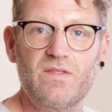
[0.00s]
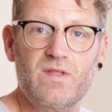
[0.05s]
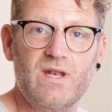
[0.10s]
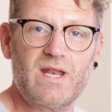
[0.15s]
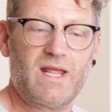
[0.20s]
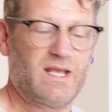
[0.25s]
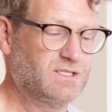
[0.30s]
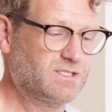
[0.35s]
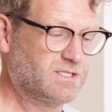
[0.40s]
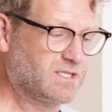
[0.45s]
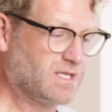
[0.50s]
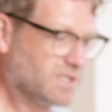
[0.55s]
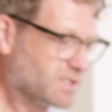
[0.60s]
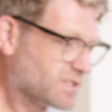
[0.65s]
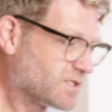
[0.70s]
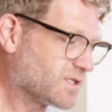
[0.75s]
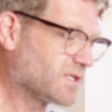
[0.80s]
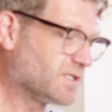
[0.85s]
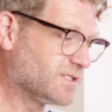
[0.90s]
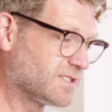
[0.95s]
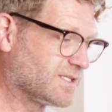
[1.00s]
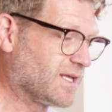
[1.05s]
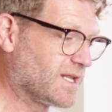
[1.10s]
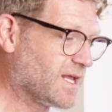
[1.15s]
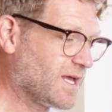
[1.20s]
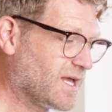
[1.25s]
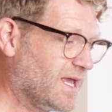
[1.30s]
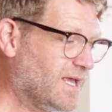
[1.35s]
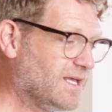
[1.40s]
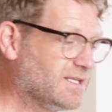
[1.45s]
the next thing to
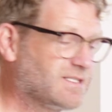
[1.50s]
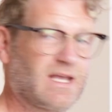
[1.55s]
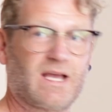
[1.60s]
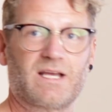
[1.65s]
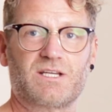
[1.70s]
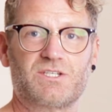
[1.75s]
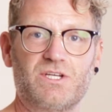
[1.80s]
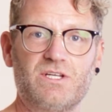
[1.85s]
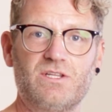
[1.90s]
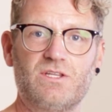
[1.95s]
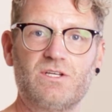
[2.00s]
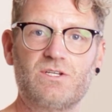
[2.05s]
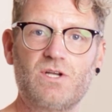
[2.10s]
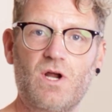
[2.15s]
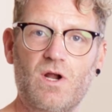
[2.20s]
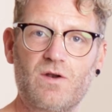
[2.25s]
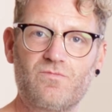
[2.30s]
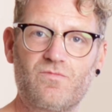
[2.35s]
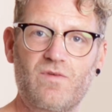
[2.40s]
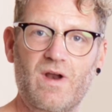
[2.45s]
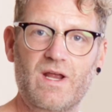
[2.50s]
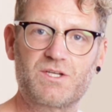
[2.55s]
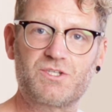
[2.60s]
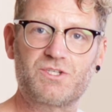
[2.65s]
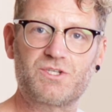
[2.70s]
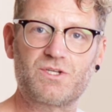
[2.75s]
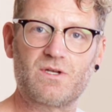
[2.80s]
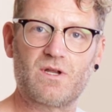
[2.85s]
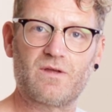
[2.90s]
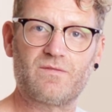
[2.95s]
consider is actually the
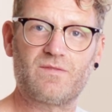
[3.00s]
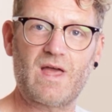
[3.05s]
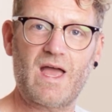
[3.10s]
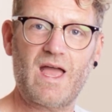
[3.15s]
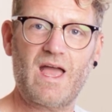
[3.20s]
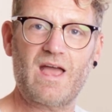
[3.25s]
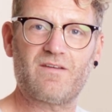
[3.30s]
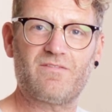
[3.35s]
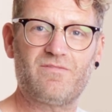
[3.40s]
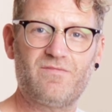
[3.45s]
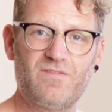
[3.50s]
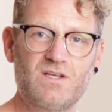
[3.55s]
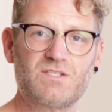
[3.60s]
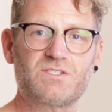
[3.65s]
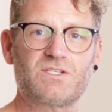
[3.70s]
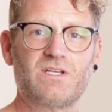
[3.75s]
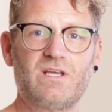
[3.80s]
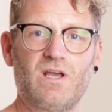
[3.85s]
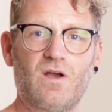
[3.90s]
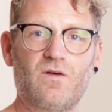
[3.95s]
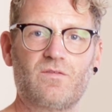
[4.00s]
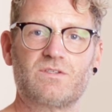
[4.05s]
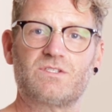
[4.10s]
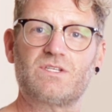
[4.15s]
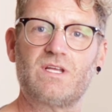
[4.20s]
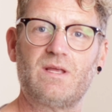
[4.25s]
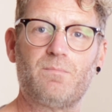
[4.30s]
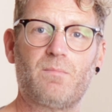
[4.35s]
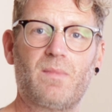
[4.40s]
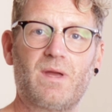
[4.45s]
direction of the hair. Firstly,
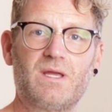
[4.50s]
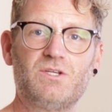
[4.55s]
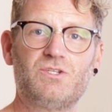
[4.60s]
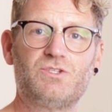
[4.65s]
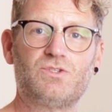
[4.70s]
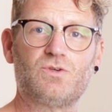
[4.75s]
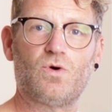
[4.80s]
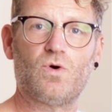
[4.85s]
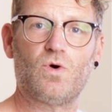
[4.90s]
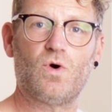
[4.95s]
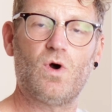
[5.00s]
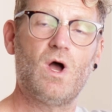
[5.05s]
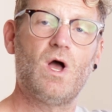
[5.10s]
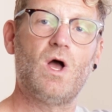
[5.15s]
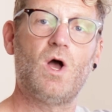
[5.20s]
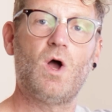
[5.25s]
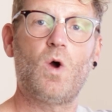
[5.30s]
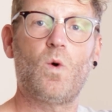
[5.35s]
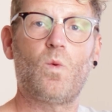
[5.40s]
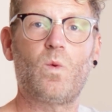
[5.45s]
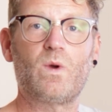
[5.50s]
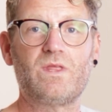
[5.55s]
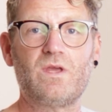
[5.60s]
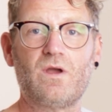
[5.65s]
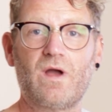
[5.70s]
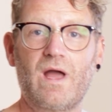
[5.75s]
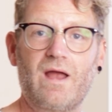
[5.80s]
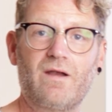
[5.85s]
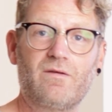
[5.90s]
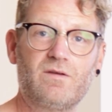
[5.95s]
obviously make sure whether
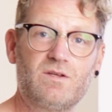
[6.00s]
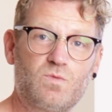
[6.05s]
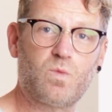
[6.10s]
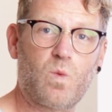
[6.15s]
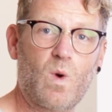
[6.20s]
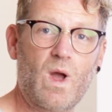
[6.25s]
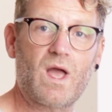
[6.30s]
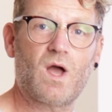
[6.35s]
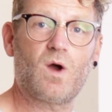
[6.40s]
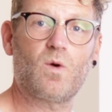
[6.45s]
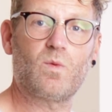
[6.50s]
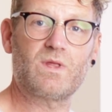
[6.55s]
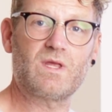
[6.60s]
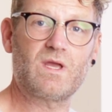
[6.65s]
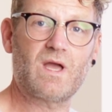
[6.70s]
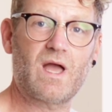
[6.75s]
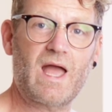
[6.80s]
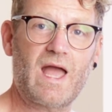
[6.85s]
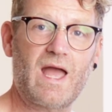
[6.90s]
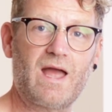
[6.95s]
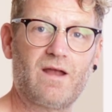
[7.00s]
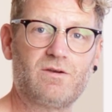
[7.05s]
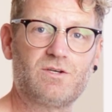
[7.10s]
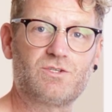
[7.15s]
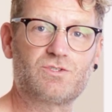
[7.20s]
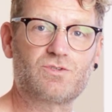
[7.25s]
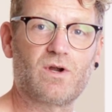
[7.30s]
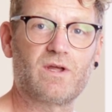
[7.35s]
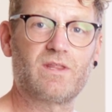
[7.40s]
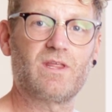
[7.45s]
your hair is wet or whether your hair
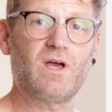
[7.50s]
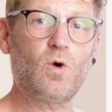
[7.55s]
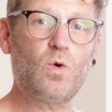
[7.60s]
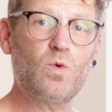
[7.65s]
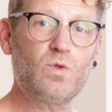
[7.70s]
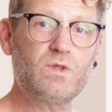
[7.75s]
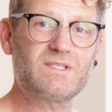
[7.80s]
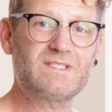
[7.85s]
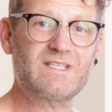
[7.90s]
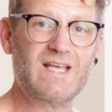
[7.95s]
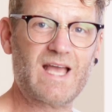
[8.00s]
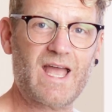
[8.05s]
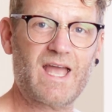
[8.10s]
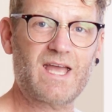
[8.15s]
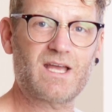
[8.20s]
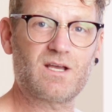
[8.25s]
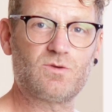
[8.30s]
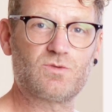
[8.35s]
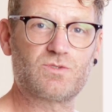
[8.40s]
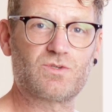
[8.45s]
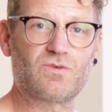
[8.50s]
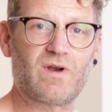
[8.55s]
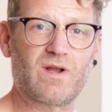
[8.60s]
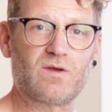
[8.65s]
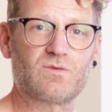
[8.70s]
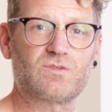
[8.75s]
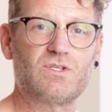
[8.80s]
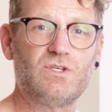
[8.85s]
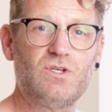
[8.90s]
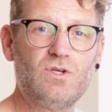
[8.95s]
is dry that all the tangles are
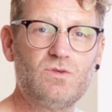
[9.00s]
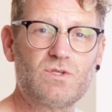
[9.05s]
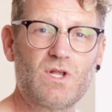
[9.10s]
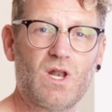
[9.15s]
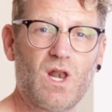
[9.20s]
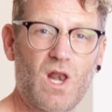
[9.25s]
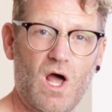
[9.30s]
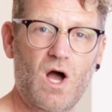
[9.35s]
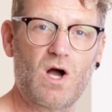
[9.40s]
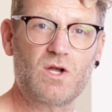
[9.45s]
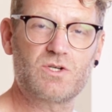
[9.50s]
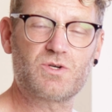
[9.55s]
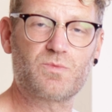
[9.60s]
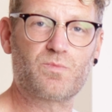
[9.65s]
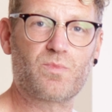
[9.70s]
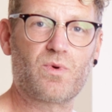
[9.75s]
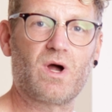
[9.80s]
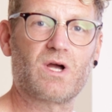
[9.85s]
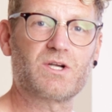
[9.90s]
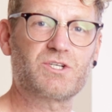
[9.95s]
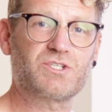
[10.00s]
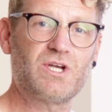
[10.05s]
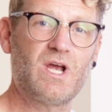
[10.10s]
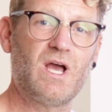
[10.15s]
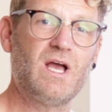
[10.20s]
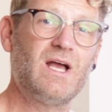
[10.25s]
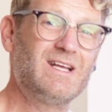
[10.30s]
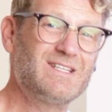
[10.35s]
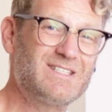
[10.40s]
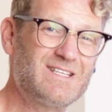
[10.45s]
out. So use a larger brush
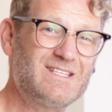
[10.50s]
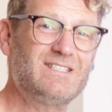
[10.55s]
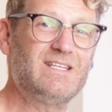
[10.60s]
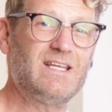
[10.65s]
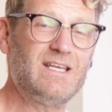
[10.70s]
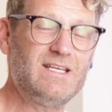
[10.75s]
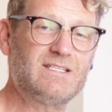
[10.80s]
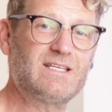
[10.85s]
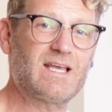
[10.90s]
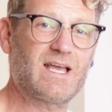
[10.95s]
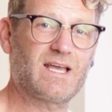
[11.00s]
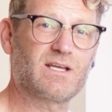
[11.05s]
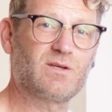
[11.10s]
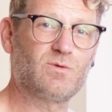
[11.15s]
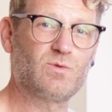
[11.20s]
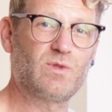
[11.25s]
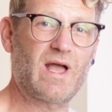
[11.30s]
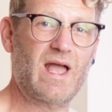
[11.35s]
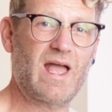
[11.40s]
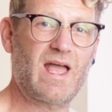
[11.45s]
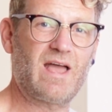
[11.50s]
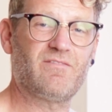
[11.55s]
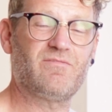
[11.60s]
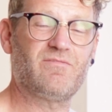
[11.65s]
to detangle the hair